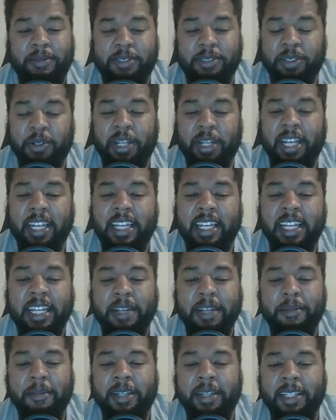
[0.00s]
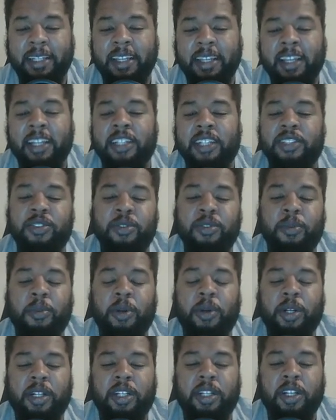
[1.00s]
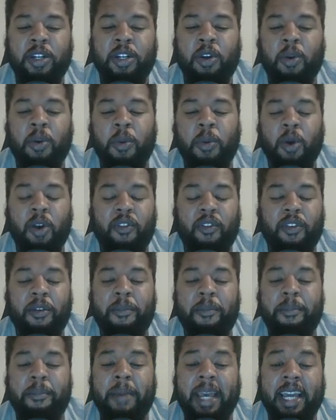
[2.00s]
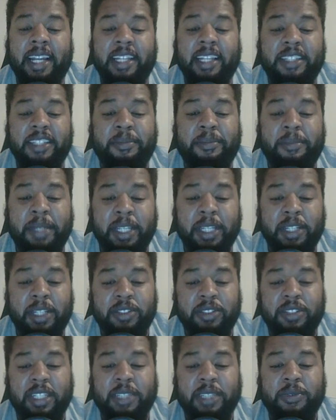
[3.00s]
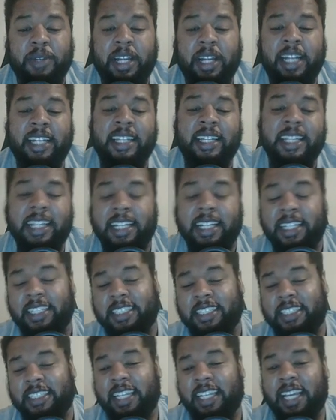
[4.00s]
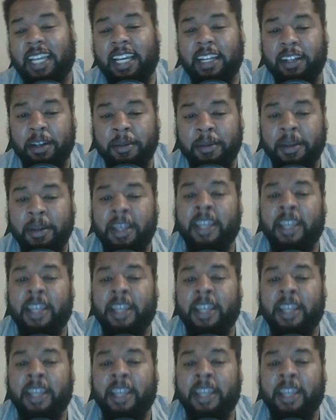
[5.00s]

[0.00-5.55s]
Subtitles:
So that lended me to go more of a balanced build. So that's what I did in this lineup.